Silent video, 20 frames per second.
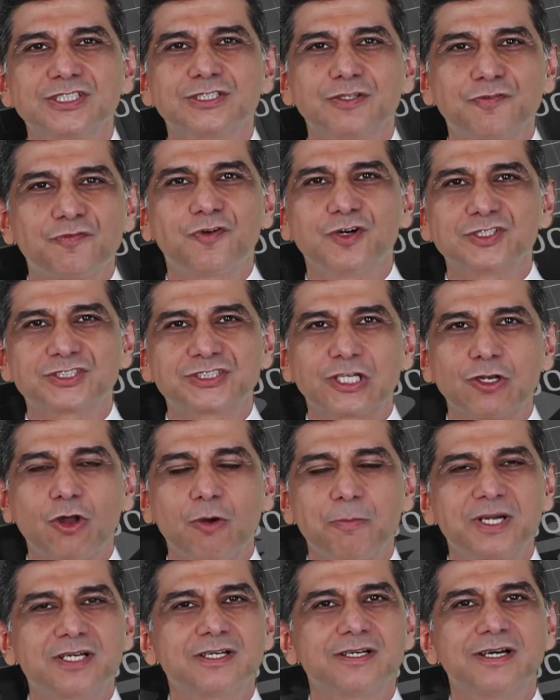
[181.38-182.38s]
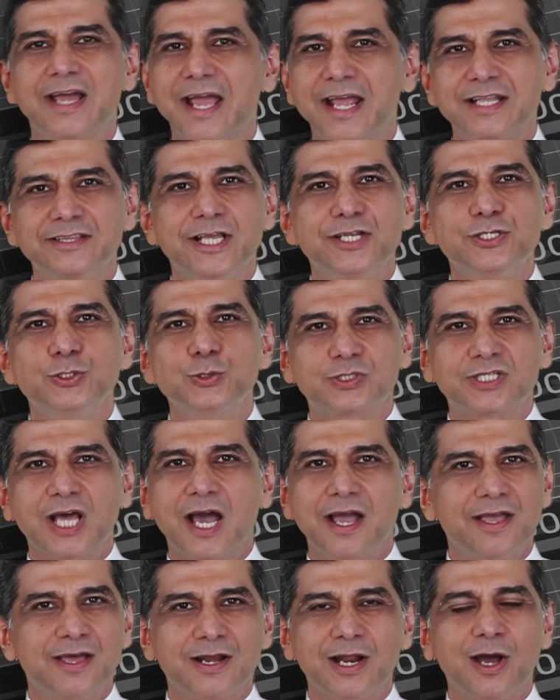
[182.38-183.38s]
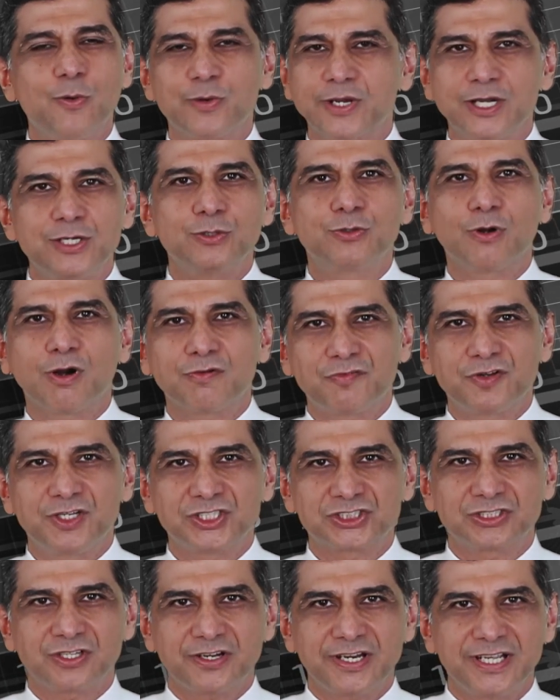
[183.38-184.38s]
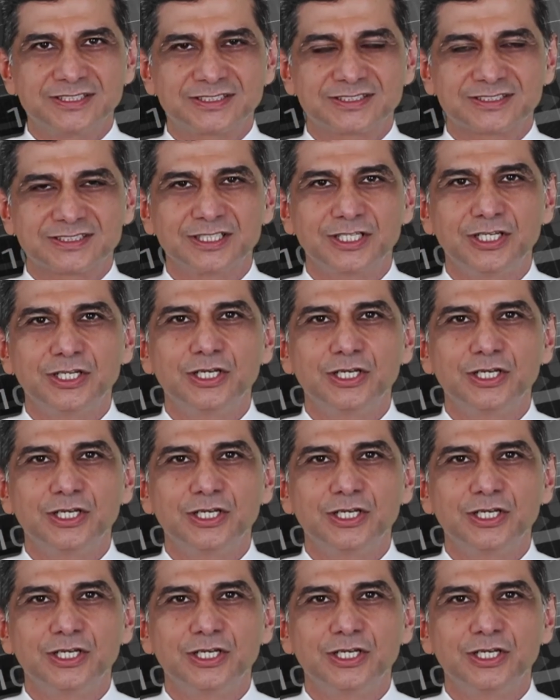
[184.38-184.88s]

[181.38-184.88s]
in the first kilometer and then you tire out and do not finish the race.